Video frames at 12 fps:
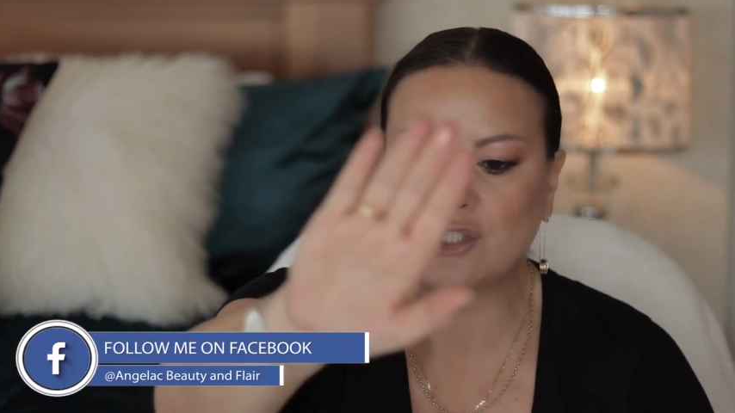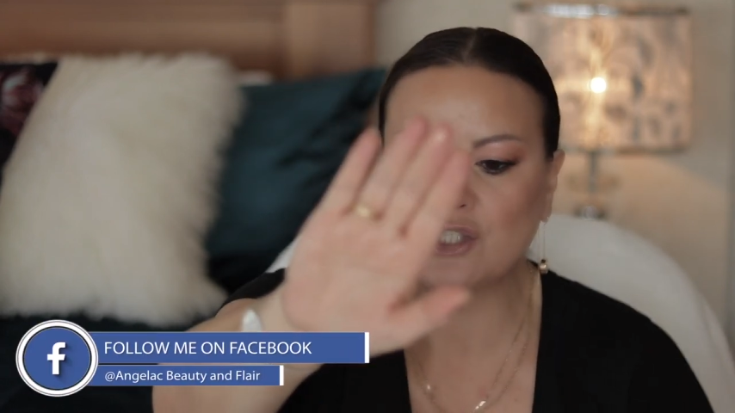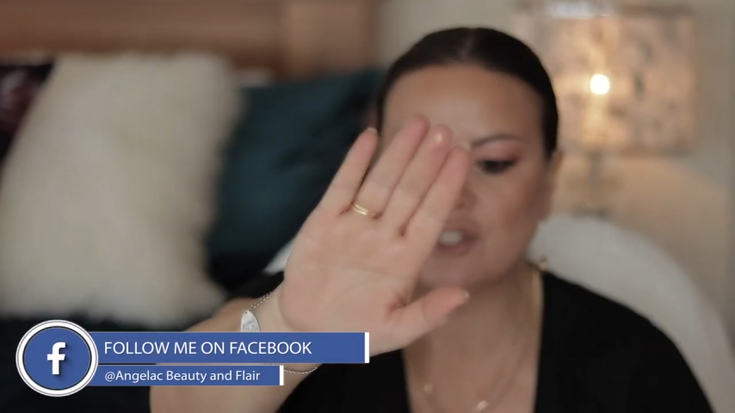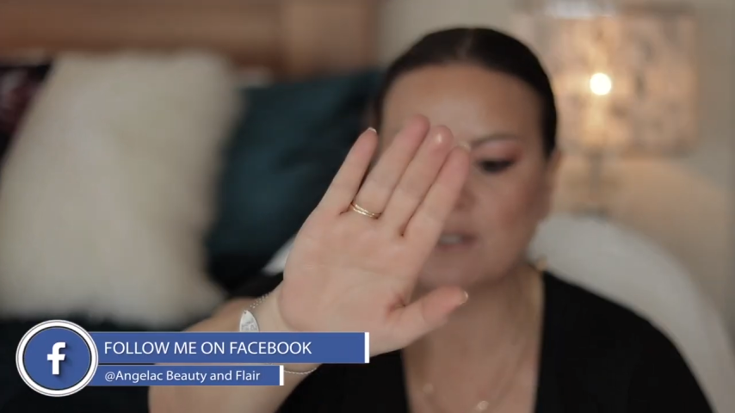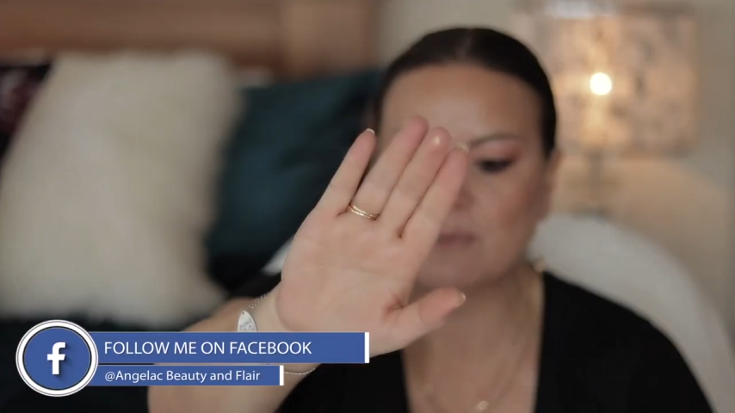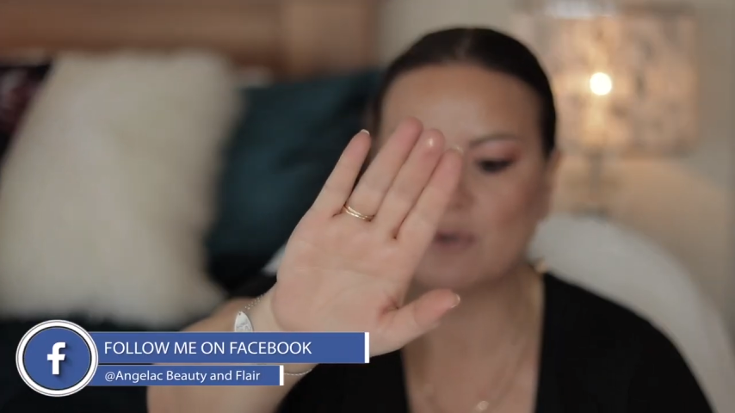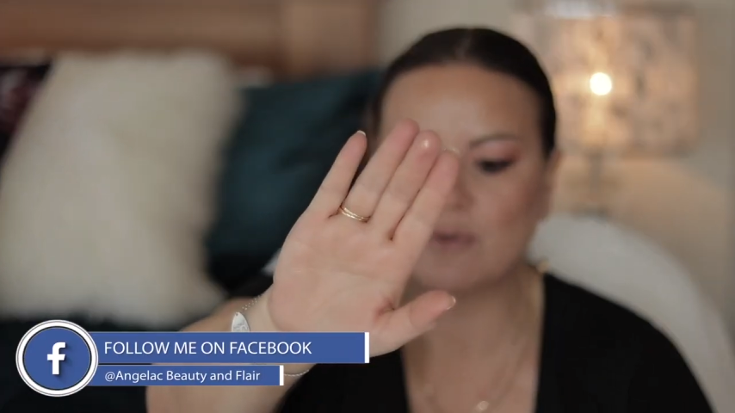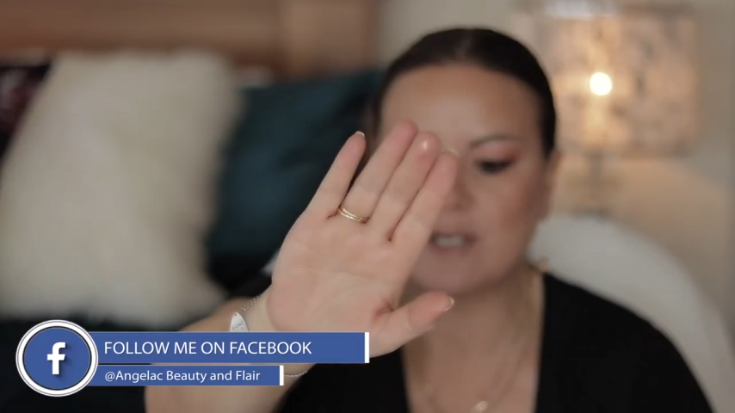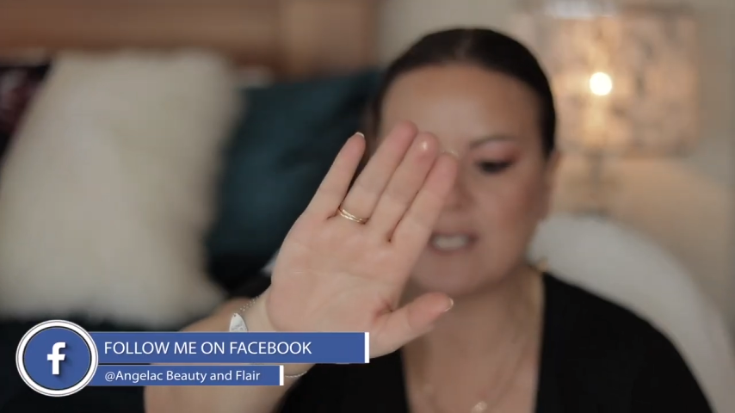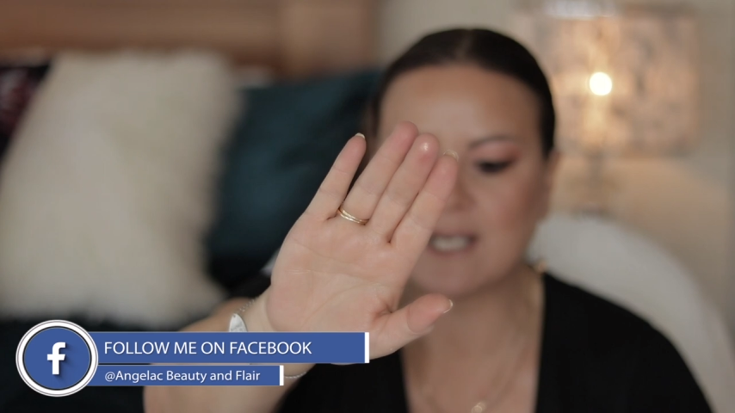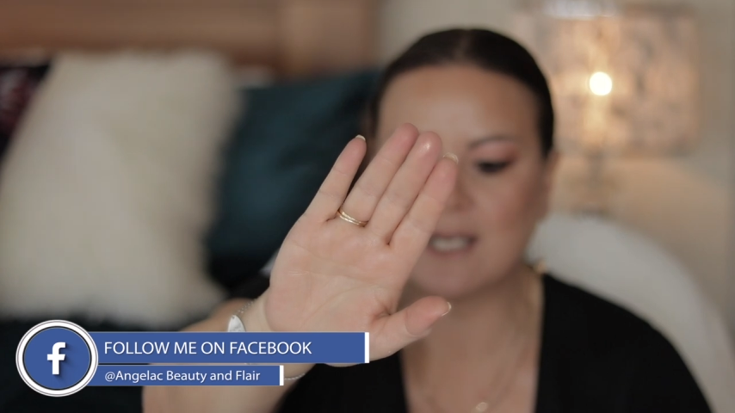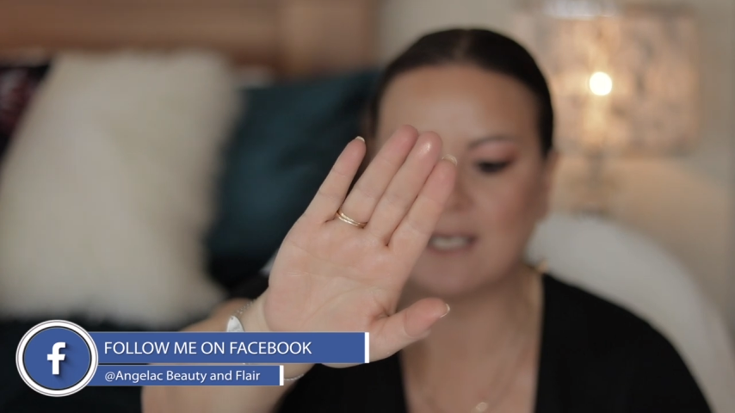
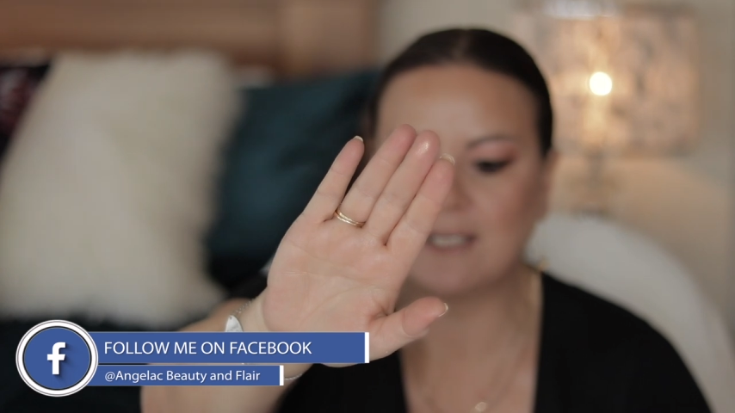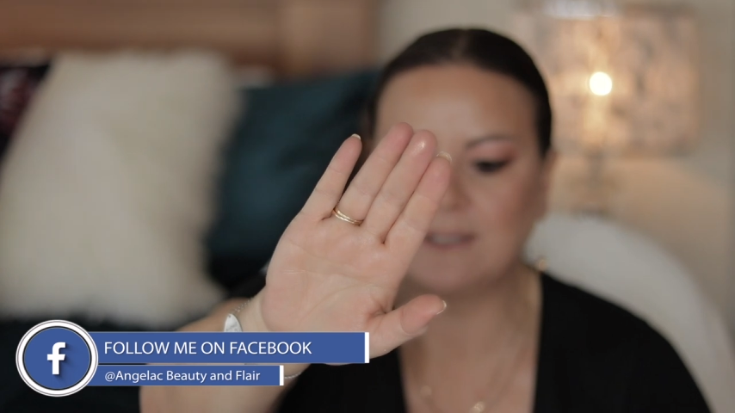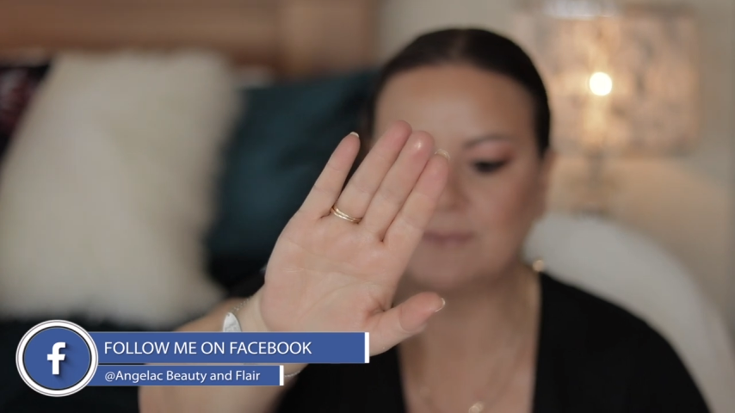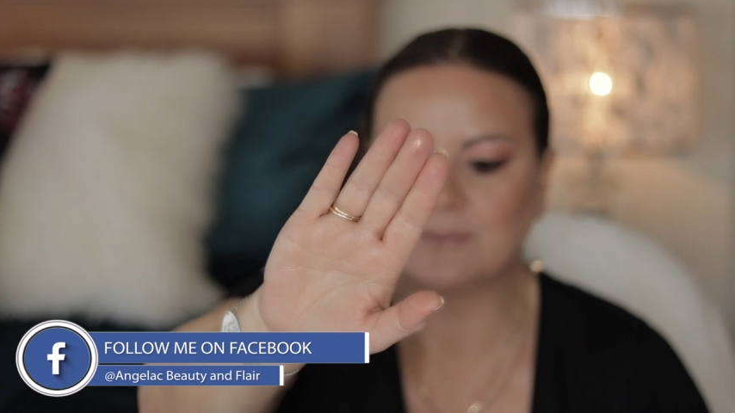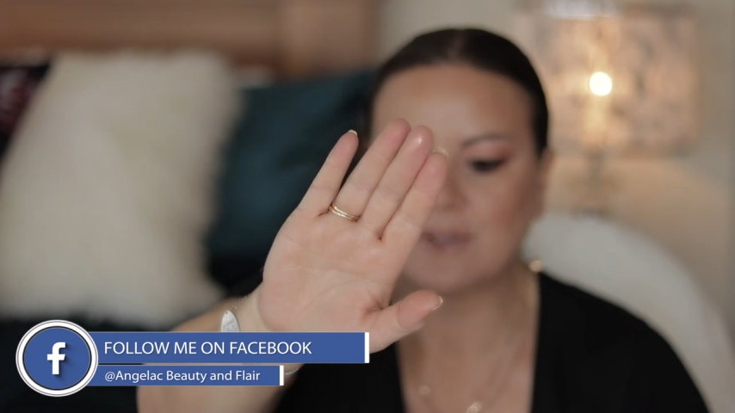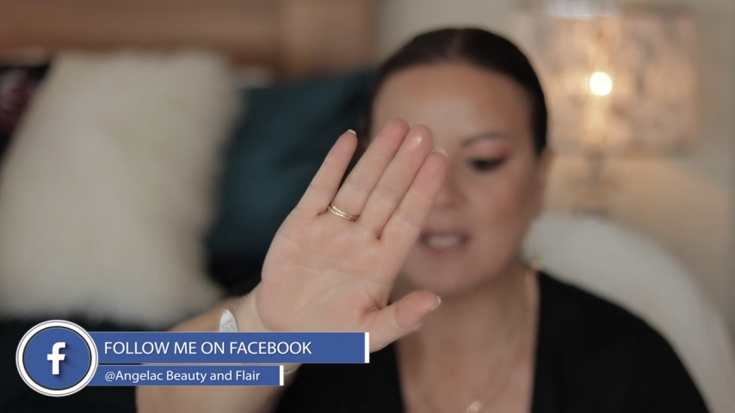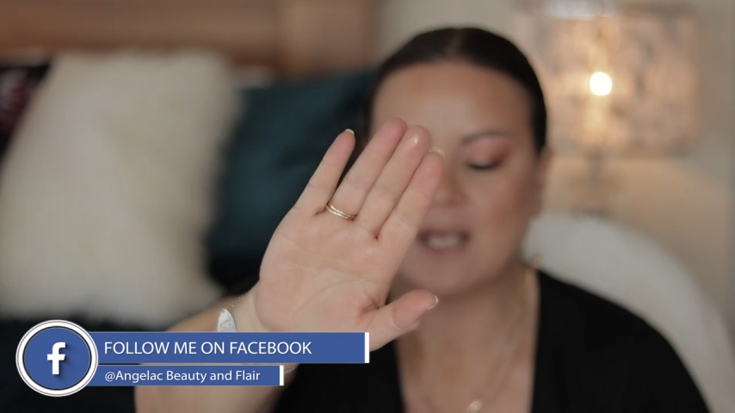shimmery color